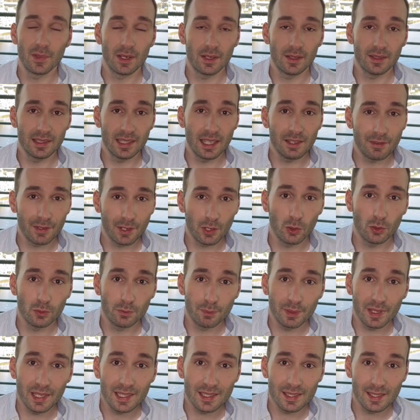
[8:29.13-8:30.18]

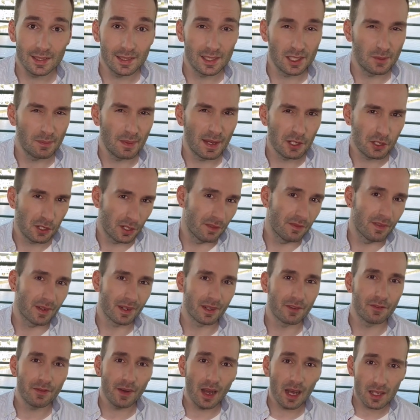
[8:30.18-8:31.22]
difficult pieces, especially
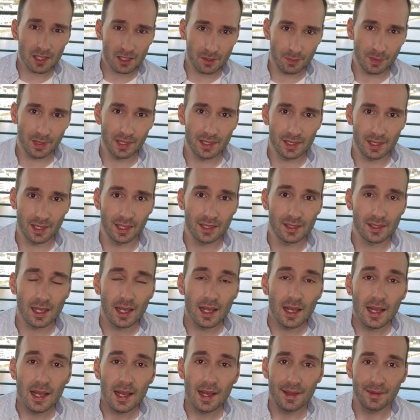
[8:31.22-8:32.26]
very fast pieces,
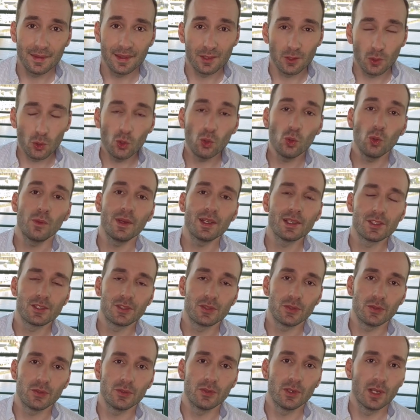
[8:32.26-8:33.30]
then always
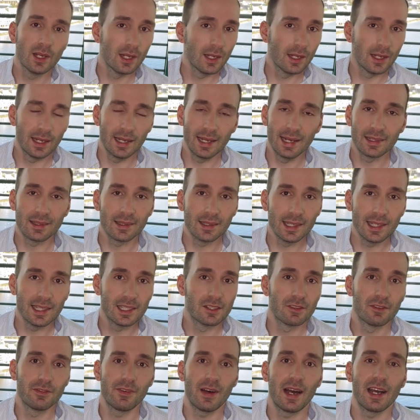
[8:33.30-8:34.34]
do at
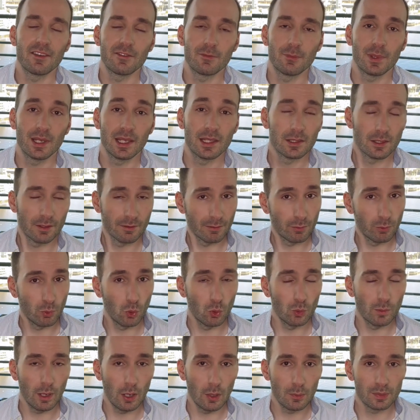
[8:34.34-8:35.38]
least 5 minutes of
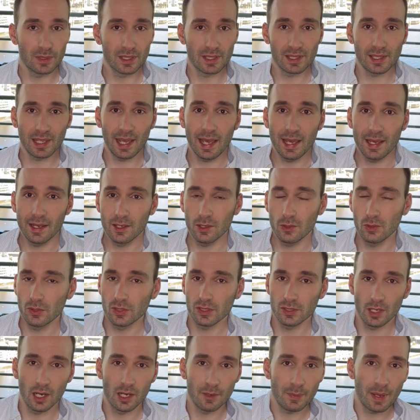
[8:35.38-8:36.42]
warm-ups,
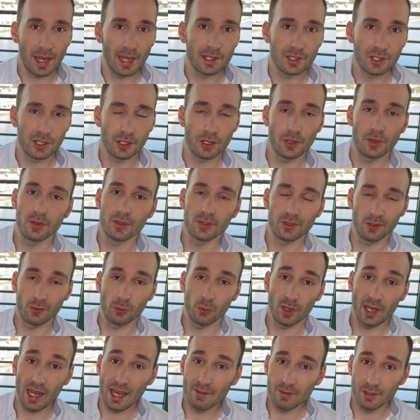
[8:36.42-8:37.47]
scales, arpeggios, or
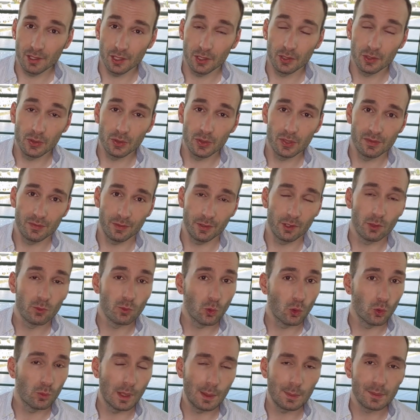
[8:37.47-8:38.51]
whatever you use for your
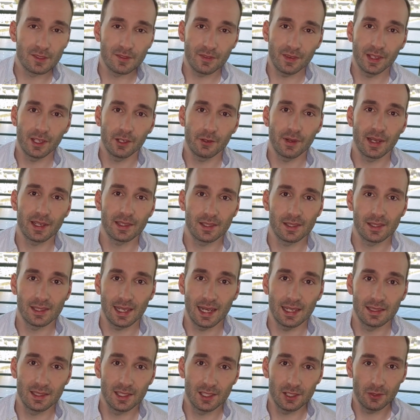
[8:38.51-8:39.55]
warm-ups, finger
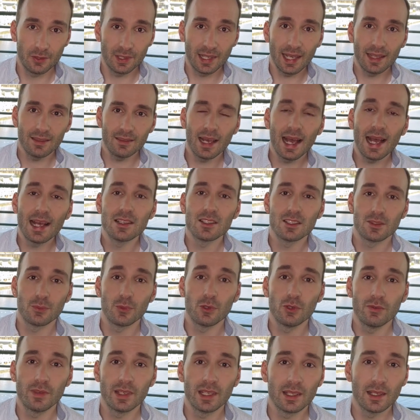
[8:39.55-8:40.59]
exercises to get the hands
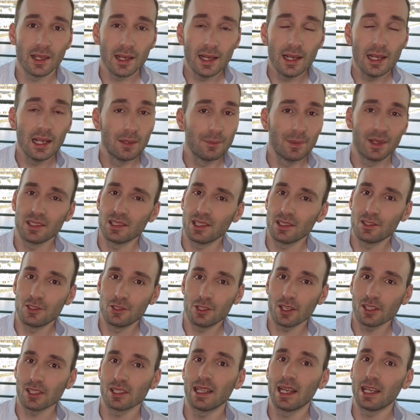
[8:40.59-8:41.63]
moving, because it's
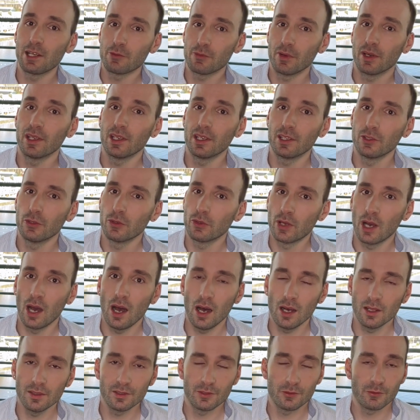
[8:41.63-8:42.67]
just like running. You
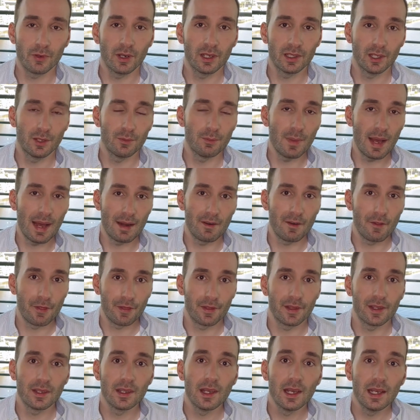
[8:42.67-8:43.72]
can't run a
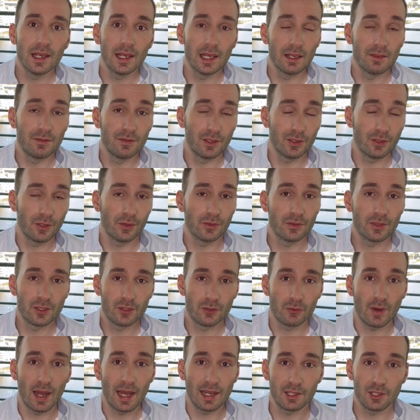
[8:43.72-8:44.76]
marathon if you don't
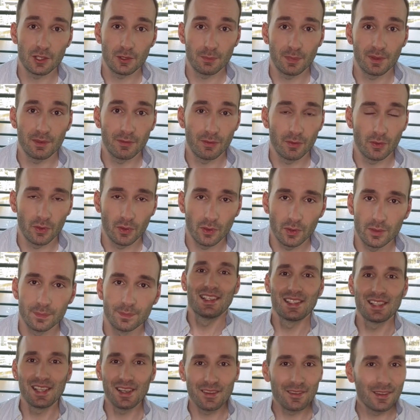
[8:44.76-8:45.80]
stretch before.
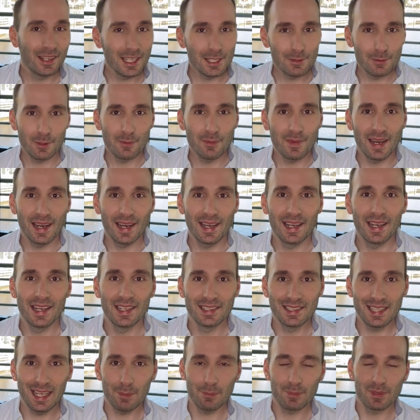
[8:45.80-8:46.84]
So these were my
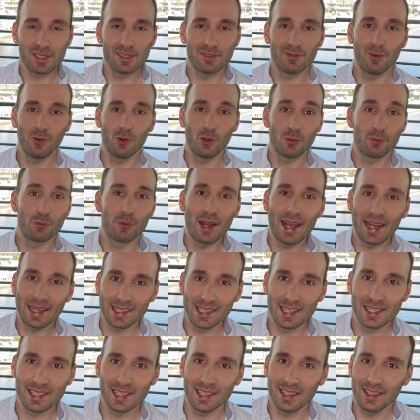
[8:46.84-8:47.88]
tips for
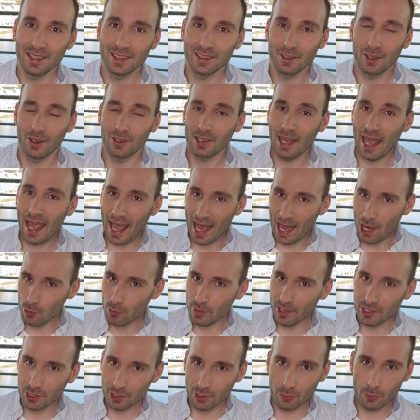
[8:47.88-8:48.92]
practicing, on how
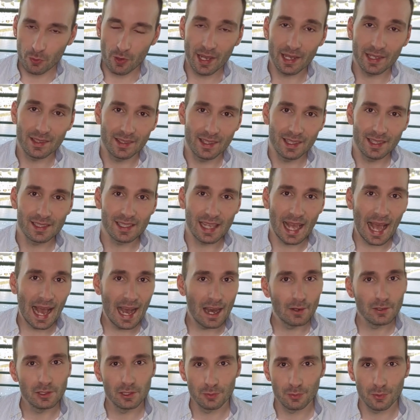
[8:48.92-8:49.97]
much to practice,
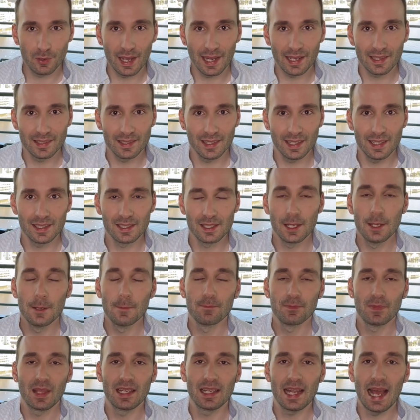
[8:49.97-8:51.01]
how to practice,
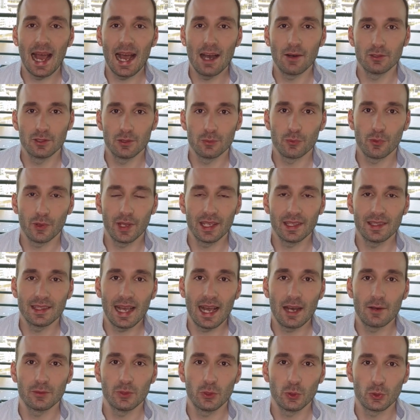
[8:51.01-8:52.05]
and how to break
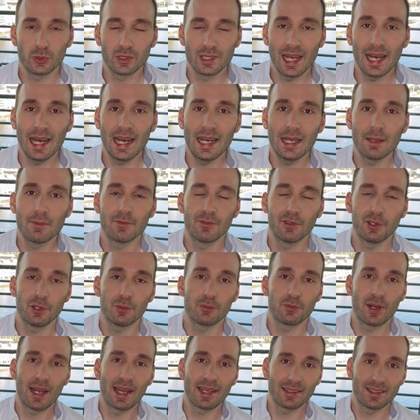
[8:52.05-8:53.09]
down your time for
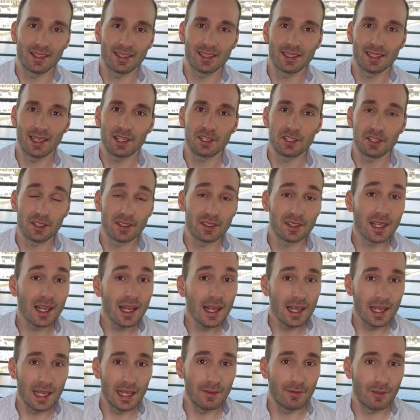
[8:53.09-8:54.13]
your practice sessions.
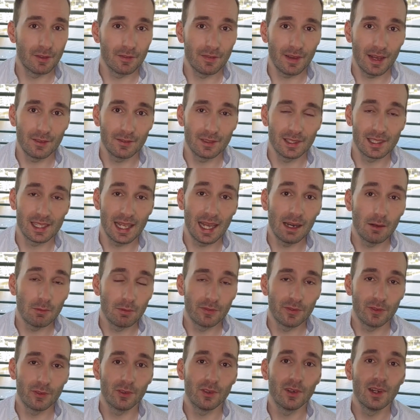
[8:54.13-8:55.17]
If you found this
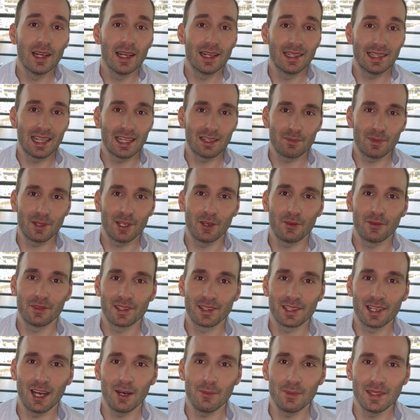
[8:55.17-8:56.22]
helpful, let me know in
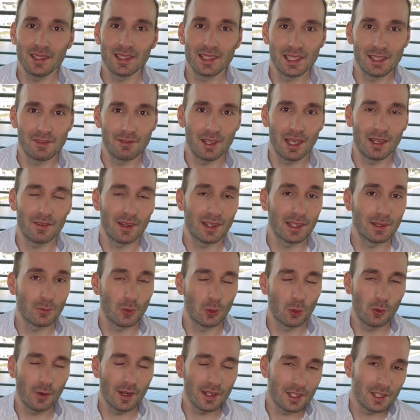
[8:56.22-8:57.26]
the comments. If you have any
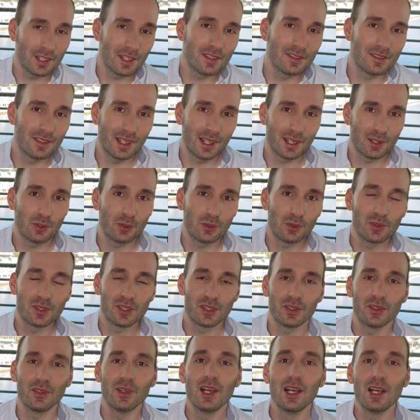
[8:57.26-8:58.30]
more questions, you can
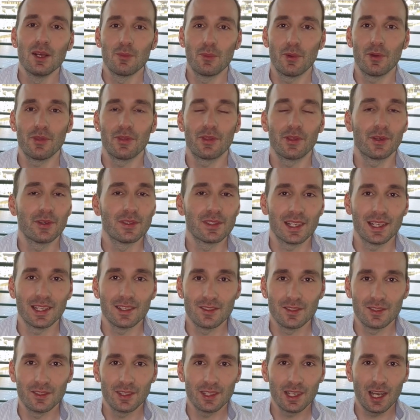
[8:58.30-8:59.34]
also put those
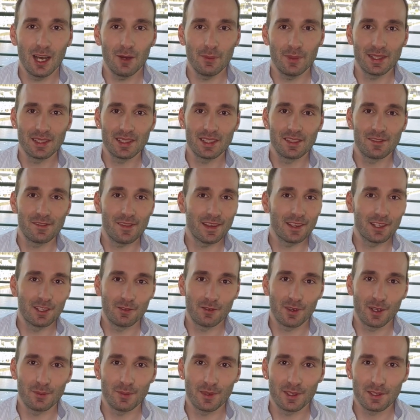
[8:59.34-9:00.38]
into the comments. Thank
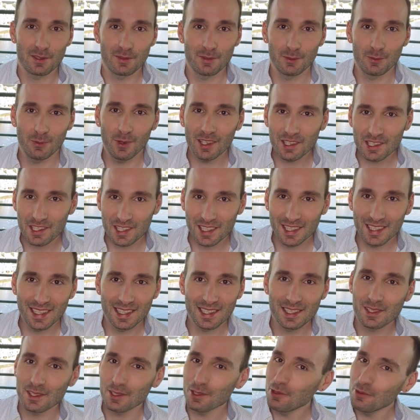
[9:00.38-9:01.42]
you very much for watching,
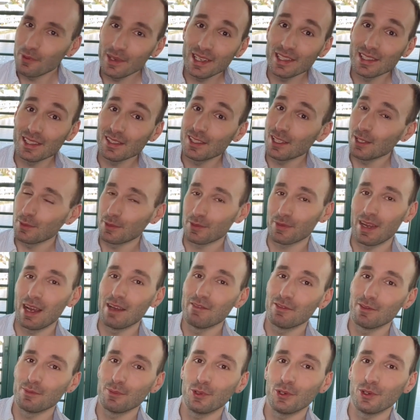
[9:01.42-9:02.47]
and as always,
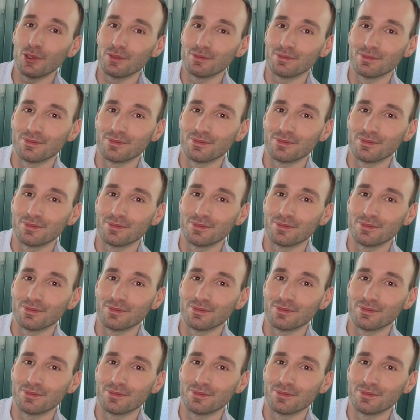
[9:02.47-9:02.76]
subscribe for more.